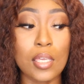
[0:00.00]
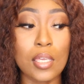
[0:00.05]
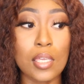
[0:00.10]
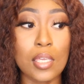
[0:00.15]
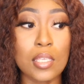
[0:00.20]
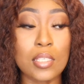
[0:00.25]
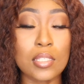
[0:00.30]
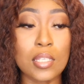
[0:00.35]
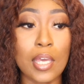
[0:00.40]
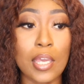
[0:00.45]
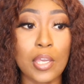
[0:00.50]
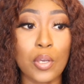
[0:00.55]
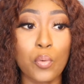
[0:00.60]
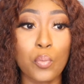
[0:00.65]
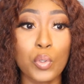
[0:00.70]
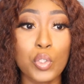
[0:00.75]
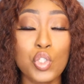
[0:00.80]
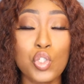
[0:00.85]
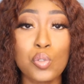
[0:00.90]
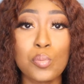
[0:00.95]
it's like
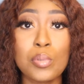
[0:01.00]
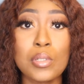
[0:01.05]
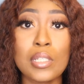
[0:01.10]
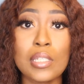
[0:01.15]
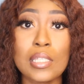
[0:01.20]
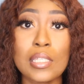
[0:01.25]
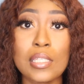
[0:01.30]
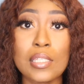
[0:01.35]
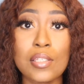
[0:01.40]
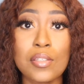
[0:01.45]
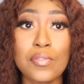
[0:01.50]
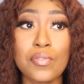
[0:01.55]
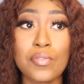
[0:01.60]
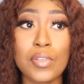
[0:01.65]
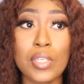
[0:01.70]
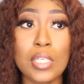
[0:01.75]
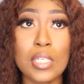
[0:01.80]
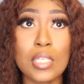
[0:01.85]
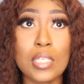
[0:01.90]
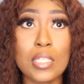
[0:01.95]
what you believe
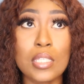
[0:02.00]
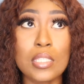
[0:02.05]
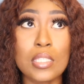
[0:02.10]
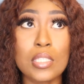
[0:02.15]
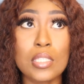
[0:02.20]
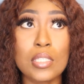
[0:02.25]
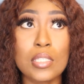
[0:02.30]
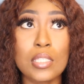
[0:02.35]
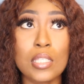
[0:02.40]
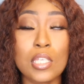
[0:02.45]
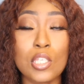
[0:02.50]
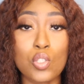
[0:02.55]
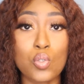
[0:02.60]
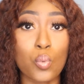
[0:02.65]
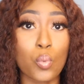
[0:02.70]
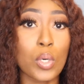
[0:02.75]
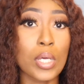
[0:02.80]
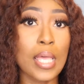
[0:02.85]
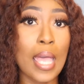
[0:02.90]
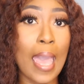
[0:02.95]
is
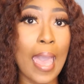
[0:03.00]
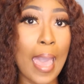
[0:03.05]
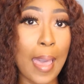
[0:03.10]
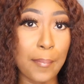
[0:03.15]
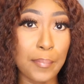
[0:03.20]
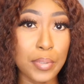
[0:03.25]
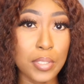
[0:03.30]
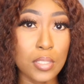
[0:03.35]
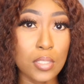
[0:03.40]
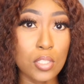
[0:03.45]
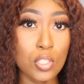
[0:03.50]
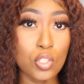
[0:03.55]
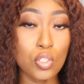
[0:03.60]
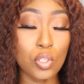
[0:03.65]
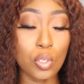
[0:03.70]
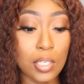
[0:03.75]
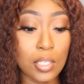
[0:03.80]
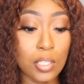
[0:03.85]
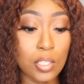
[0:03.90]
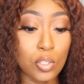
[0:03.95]
what happens.
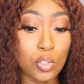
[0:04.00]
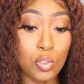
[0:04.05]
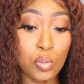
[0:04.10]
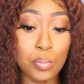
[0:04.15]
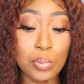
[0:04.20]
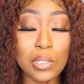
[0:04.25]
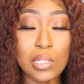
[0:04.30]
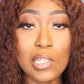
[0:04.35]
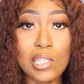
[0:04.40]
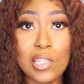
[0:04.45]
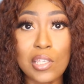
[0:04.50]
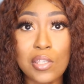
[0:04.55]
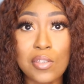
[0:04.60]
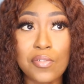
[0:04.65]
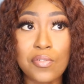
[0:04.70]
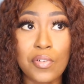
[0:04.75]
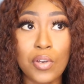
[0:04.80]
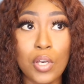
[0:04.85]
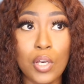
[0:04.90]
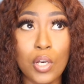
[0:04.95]
Like, you
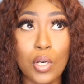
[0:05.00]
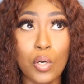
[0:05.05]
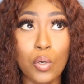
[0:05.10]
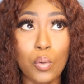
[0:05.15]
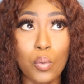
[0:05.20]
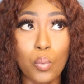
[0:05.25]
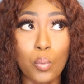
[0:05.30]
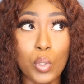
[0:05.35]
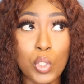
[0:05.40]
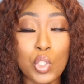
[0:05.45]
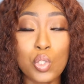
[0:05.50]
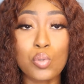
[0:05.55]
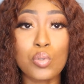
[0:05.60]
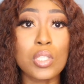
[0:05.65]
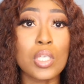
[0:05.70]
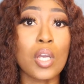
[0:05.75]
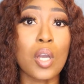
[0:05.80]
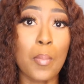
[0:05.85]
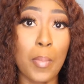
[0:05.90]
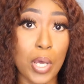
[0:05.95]
believe what you
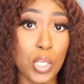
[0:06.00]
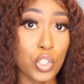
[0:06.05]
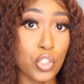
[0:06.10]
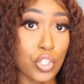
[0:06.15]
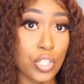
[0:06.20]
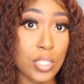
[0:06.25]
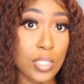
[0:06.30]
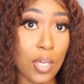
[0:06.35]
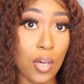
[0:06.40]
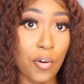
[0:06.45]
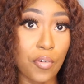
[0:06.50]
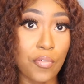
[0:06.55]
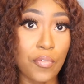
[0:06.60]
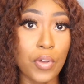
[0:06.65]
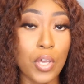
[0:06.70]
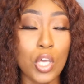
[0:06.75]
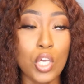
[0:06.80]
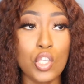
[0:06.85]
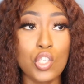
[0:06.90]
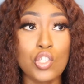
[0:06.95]
think about yourself.
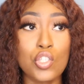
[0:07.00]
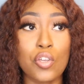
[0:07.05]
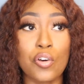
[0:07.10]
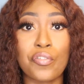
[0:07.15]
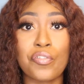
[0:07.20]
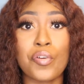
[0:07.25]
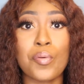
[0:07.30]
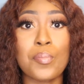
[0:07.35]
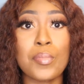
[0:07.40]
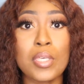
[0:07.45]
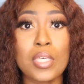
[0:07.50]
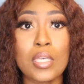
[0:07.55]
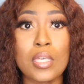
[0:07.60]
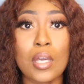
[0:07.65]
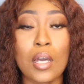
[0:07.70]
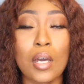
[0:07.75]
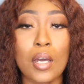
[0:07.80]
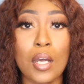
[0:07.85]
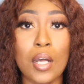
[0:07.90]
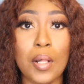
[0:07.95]
So for me,
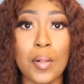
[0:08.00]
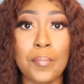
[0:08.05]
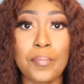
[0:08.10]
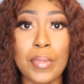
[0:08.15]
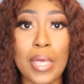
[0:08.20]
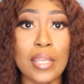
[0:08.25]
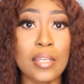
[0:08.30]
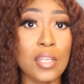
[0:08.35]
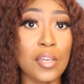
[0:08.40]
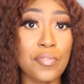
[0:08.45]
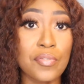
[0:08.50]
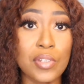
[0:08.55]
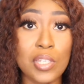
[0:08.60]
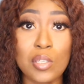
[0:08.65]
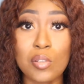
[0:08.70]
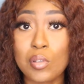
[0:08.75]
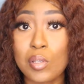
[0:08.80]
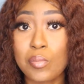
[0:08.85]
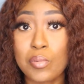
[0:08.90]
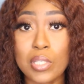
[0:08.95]
I
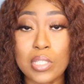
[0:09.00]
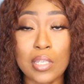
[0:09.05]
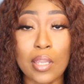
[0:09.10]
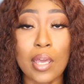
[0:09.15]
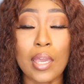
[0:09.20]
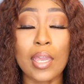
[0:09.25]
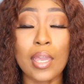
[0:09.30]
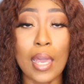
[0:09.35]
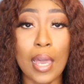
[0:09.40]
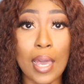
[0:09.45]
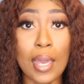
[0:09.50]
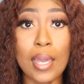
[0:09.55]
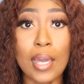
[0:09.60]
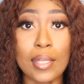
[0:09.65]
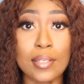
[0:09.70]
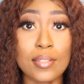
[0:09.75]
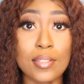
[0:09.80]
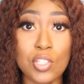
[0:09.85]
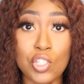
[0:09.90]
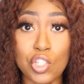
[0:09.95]
definitely was like, I
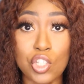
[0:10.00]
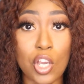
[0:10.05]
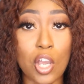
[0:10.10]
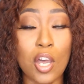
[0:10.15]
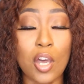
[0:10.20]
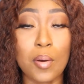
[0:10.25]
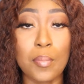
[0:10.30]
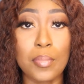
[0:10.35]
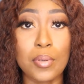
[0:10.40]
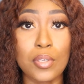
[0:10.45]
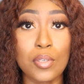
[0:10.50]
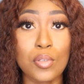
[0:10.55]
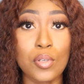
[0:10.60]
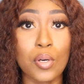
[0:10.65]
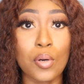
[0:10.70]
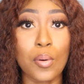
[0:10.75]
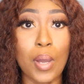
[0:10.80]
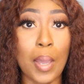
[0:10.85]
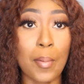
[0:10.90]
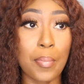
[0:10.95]
got this job.
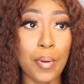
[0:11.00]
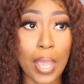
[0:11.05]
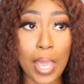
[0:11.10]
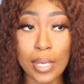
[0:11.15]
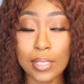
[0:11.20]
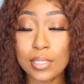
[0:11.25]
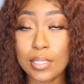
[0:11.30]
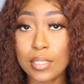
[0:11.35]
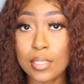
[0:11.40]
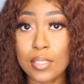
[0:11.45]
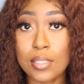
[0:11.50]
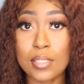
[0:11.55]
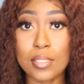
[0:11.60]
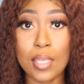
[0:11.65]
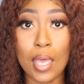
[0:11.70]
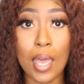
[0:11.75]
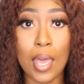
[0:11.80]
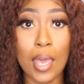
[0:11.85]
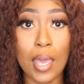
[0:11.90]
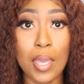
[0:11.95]
I practice,
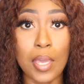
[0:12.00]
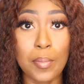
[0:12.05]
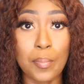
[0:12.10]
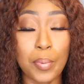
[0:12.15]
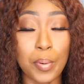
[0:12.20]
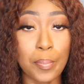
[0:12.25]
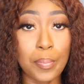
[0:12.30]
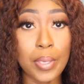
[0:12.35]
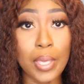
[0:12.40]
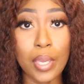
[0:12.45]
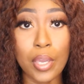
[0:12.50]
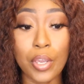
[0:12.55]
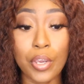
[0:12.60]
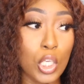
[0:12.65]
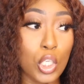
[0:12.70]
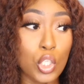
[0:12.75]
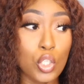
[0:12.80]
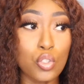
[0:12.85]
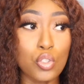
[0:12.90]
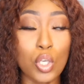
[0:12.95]
I prepare.
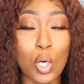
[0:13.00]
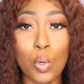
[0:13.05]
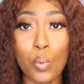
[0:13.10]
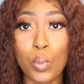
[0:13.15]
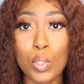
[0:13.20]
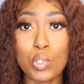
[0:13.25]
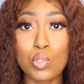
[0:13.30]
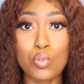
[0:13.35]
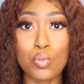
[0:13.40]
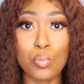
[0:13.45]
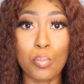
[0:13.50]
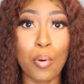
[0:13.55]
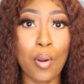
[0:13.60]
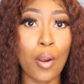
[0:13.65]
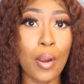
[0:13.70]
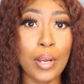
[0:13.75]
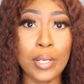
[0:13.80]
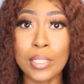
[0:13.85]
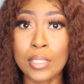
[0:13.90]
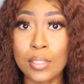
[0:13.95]
You don't want to
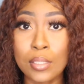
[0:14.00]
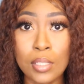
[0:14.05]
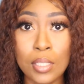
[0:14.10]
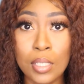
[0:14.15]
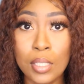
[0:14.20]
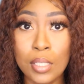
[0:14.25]
party